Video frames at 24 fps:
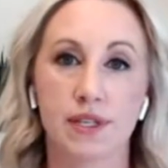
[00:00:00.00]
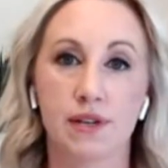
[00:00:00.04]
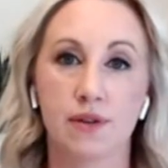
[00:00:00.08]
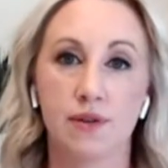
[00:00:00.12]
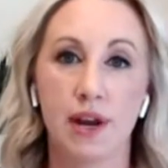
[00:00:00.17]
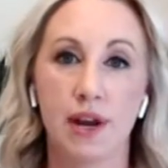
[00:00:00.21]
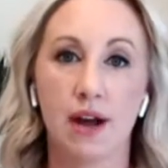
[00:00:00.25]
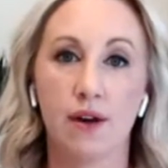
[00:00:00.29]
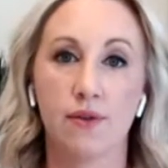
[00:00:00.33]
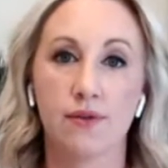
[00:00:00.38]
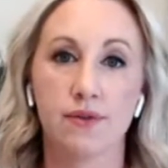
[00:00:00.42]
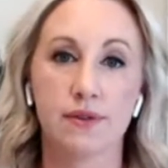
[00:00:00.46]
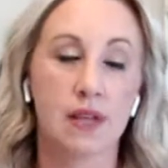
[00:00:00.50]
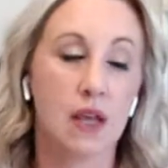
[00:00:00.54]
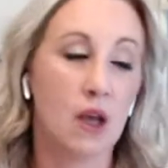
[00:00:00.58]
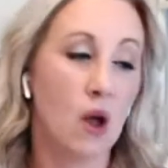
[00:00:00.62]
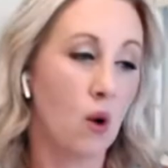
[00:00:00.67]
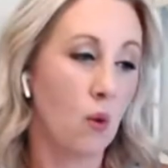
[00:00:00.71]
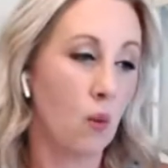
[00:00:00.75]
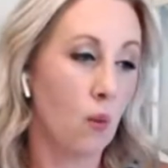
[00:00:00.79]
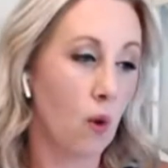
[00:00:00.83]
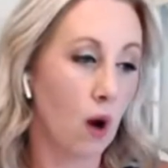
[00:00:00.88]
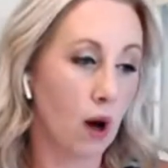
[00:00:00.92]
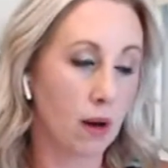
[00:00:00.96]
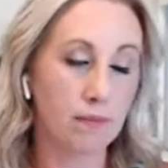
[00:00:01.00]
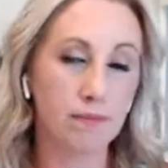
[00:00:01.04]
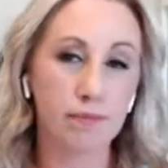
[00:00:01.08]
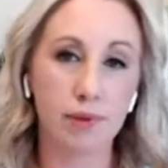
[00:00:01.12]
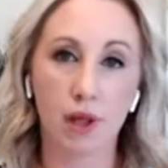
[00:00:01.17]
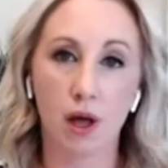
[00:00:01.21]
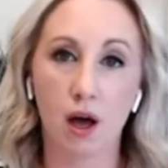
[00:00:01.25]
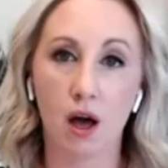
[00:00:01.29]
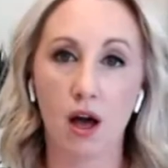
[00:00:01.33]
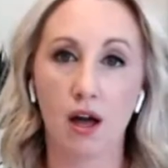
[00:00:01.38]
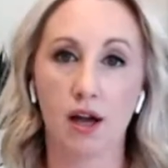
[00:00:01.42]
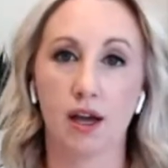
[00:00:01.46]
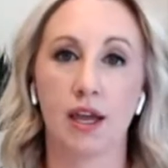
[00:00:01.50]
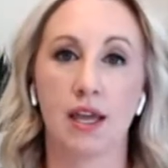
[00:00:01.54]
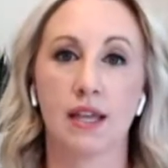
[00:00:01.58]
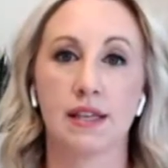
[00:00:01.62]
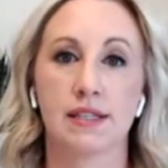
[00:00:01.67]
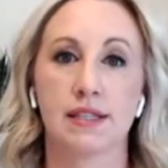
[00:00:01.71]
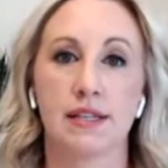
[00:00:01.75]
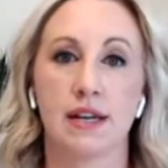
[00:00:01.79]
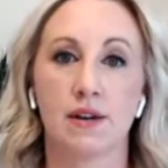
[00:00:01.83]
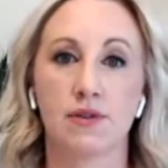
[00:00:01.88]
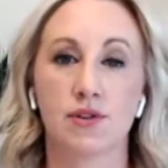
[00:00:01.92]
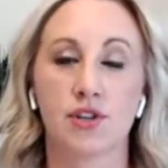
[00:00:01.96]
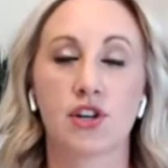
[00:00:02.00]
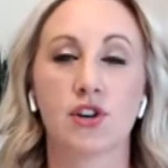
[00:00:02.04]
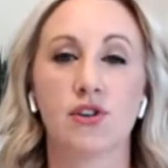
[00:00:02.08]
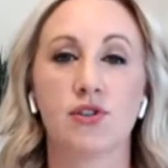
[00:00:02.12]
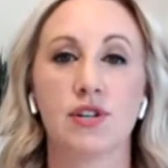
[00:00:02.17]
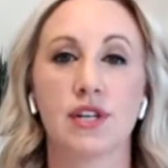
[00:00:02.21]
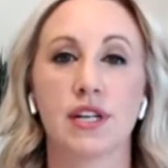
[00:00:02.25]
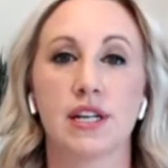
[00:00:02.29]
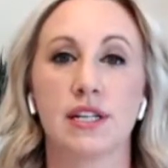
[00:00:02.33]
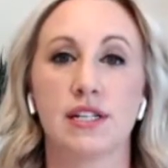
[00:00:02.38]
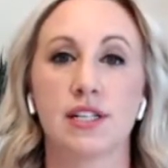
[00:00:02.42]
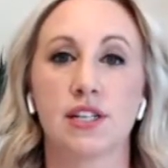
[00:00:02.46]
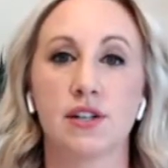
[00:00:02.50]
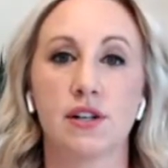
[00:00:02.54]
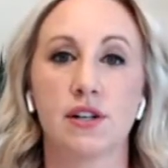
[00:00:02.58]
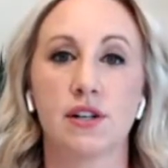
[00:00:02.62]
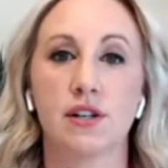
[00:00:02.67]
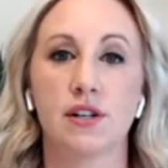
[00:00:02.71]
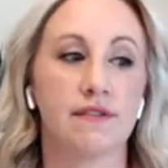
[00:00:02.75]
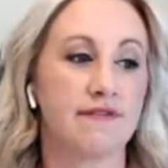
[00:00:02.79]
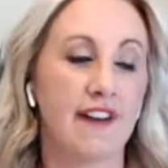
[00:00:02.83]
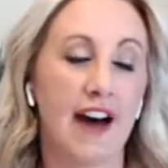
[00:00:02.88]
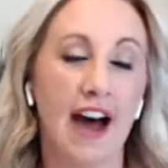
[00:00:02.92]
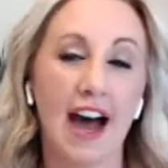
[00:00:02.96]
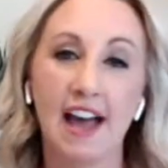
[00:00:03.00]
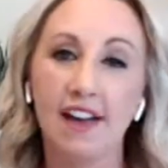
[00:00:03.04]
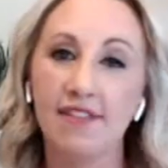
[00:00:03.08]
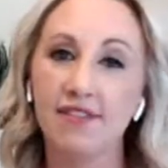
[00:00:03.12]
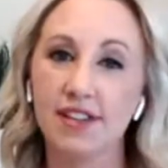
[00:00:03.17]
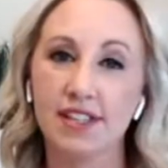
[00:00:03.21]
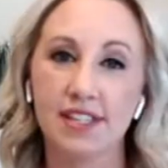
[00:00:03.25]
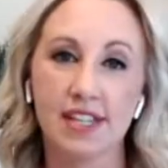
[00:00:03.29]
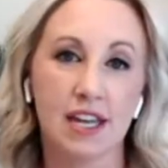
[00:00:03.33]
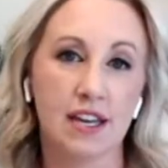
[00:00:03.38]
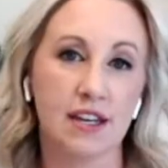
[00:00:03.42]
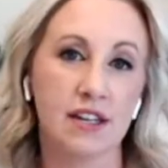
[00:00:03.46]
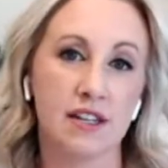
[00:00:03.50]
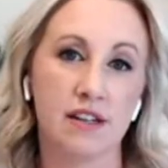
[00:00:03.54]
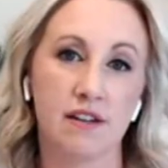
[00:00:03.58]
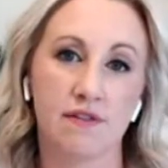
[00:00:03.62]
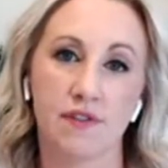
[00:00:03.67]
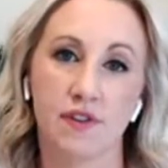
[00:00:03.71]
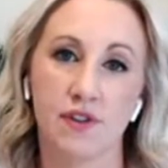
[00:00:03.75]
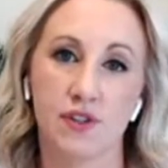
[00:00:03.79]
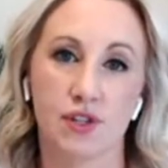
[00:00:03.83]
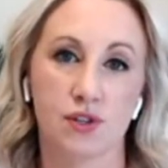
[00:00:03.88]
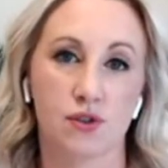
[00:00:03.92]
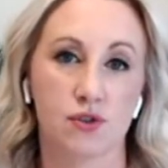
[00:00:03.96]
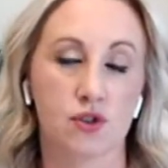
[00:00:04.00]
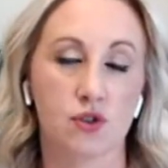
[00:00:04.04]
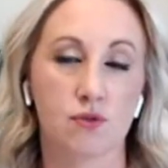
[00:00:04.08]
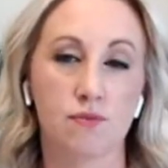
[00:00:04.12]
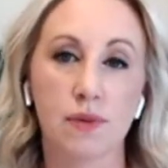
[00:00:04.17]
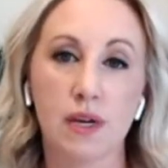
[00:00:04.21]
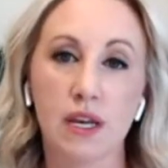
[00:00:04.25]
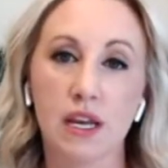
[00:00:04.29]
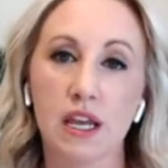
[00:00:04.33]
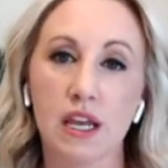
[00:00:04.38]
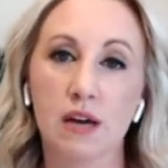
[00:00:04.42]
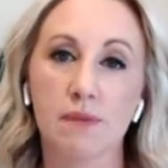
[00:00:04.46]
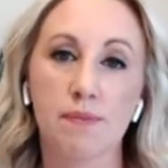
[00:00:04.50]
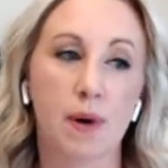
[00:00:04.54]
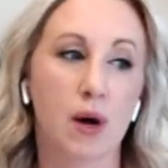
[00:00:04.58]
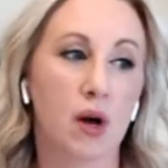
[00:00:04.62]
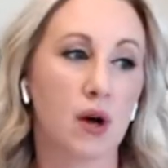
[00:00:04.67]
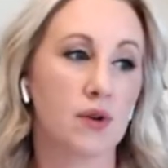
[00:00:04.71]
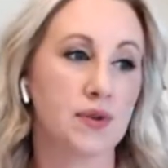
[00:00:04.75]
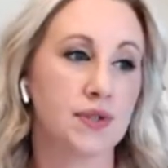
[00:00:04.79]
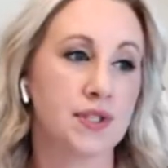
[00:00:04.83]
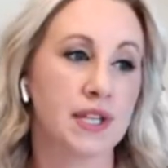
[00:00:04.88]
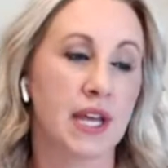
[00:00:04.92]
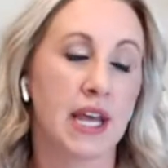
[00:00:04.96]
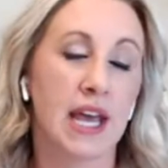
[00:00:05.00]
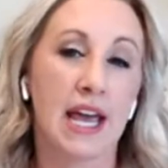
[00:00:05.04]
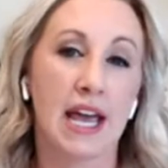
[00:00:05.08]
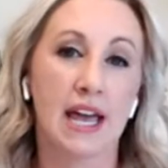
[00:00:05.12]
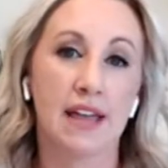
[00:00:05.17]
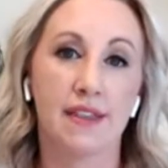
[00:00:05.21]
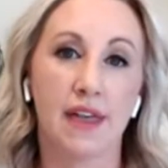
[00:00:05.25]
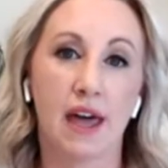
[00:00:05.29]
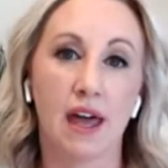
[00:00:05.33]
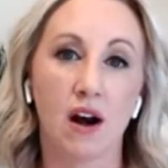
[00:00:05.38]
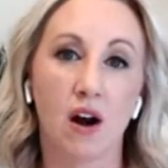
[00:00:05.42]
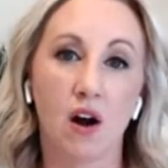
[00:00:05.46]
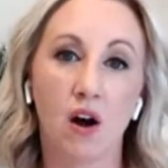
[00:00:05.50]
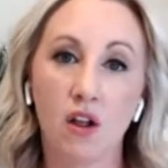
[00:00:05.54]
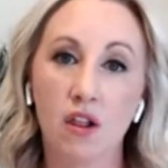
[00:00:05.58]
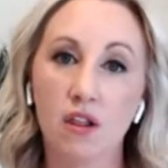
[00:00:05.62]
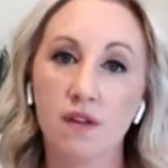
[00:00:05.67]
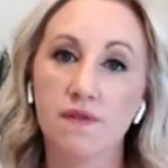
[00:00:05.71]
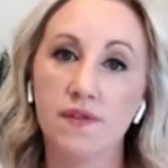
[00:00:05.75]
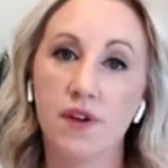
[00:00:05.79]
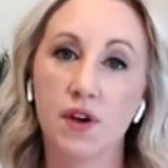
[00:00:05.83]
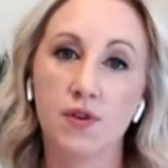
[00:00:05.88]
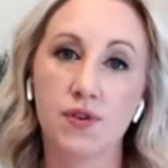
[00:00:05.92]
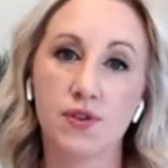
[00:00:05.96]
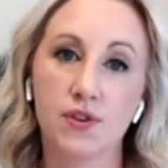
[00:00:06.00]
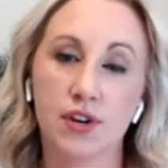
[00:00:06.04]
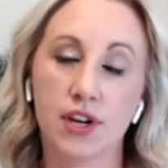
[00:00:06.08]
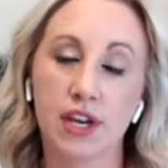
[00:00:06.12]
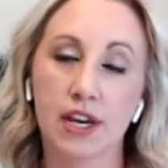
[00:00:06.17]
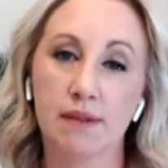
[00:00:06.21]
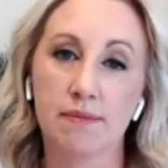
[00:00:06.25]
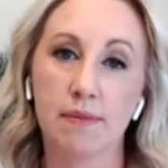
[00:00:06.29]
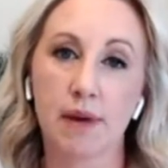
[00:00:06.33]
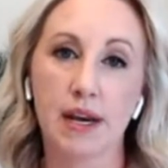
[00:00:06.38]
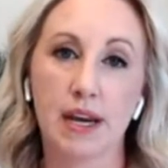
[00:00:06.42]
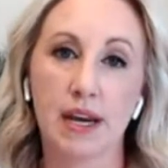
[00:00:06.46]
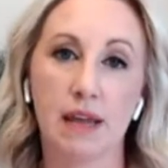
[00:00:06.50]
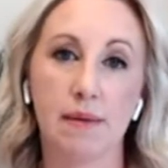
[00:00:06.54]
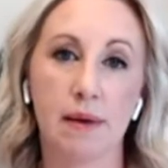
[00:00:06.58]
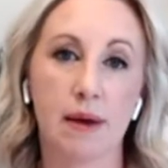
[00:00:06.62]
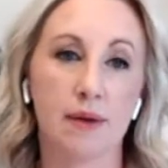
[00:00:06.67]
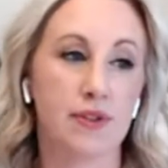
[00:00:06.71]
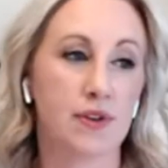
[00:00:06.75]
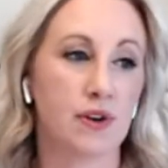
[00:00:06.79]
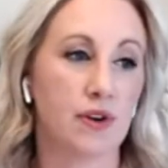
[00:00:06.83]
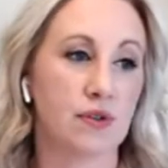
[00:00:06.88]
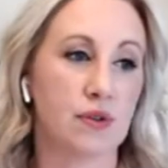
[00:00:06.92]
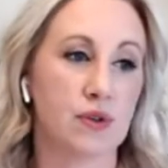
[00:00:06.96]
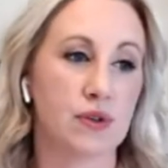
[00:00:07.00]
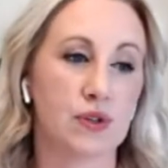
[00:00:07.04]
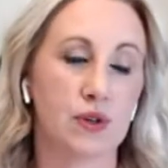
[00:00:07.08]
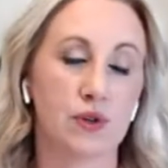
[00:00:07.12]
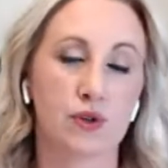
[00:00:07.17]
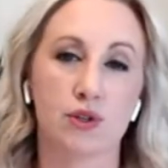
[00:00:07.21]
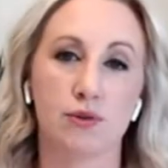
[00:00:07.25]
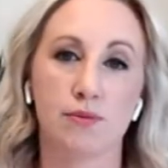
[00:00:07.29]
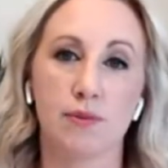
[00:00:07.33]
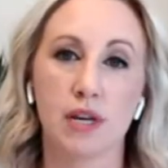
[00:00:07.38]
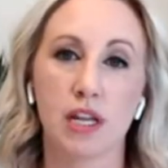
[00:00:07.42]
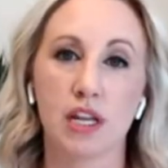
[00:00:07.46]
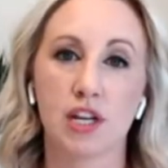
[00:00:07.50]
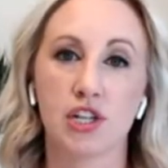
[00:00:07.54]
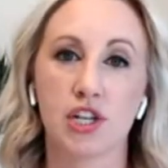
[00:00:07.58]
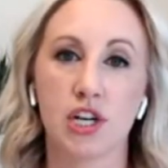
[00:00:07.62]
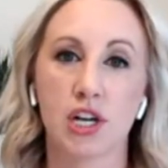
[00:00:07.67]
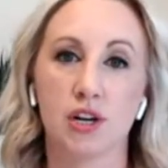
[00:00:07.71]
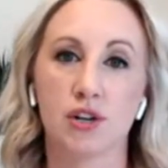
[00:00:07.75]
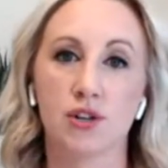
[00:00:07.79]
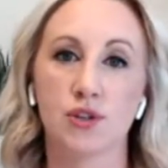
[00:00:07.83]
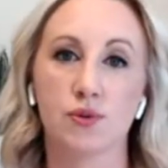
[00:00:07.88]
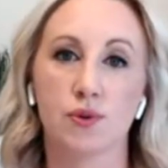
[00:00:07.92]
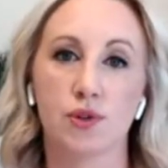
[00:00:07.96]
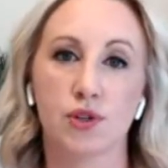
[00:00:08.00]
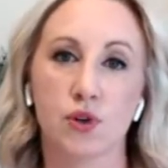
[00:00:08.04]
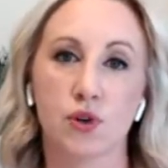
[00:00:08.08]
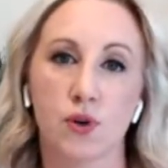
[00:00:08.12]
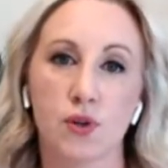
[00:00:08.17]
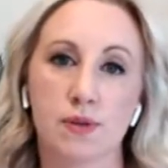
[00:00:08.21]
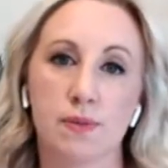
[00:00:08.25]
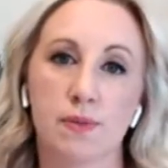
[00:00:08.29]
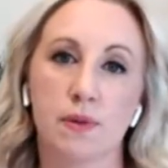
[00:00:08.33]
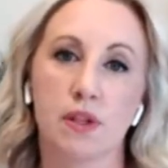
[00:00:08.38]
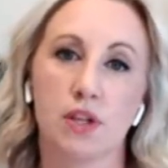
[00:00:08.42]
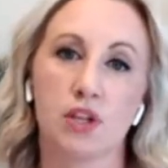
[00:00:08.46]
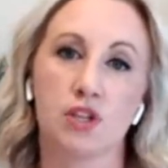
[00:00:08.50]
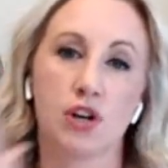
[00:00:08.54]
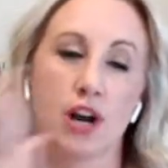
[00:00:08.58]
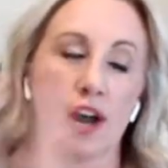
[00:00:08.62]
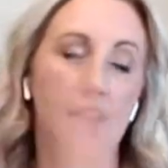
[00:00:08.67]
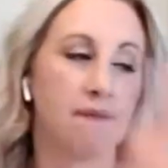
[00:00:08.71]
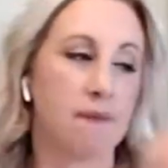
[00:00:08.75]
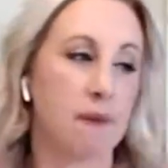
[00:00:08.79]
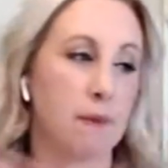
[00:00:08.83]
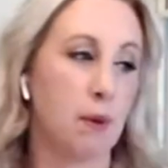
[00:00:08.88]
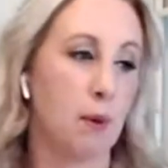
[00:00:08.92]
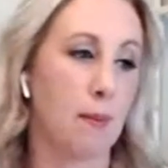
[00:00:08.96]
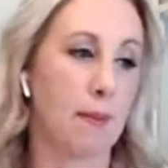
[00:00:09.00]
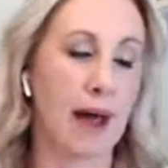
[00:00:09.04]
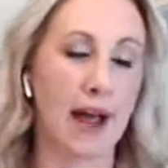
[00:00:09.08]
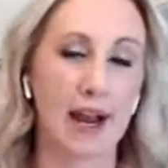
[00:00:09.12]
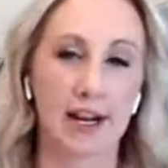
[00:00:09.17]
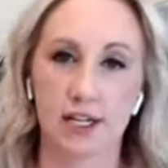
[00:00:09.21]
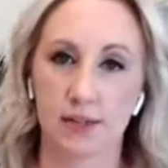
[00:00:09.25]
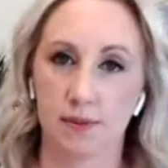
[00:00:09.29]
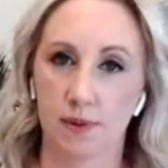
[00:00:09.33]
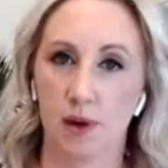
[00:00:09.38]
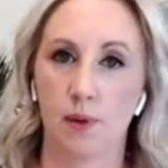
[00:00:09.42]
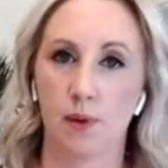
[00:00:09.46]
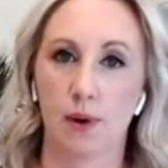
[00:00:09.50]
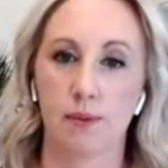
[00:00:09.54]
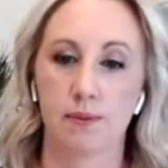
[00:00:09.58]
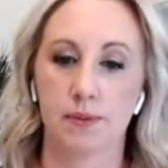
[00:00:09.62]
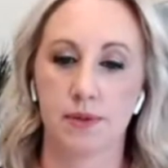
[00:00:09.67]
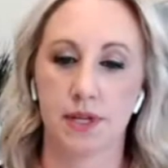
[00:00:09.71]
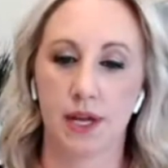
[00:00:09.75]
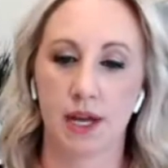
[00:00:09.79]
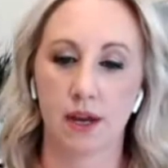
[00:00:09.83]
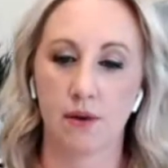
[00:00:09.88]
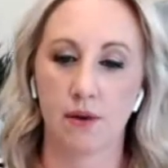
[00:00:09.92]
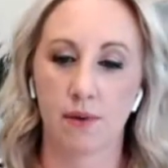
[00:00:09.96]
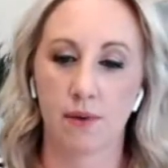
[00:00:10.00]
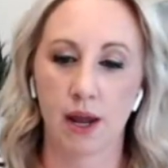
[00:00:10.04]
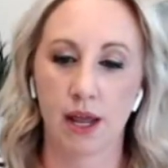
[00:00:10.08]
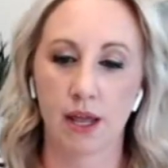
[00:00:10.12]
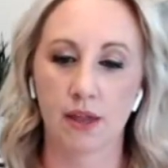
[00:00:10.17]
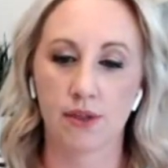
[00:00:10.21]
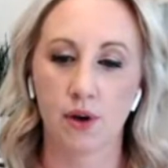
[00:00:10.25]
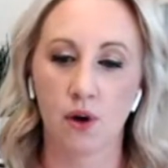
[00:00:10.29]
So now one blog has now turned into 5 to 10 different social media posts that all of those are getting my name out there on the social media channels, which ultimately drive people back to my website, right?